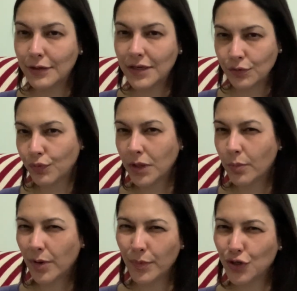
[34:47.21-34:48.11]
didn't really
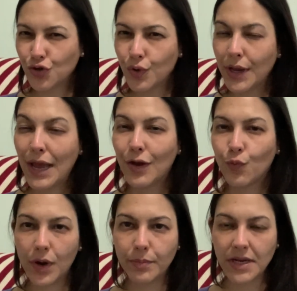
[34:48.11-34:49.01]
bring me joy, I
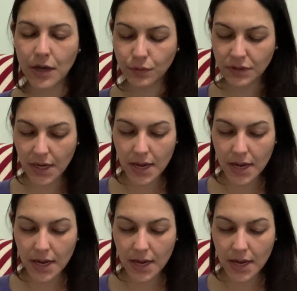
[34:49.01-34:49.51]
ripped out.